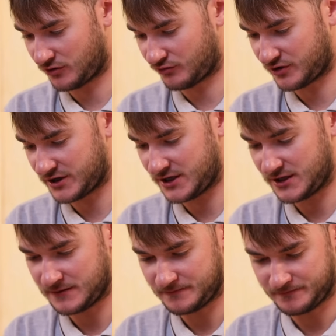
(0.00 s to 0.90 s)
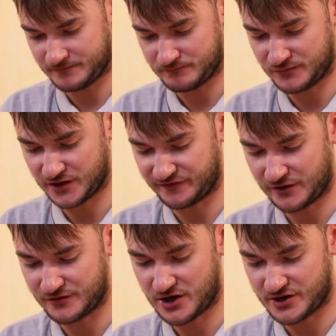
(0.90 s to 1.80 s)
three. Put the
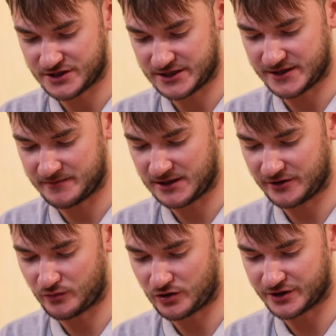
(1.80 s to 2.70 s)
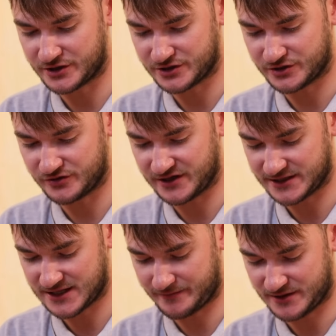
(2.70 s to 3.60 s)
float nicely in the middle of the winder so it doesn't
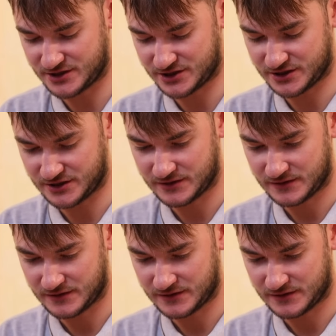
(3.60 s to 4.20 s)
get damaged.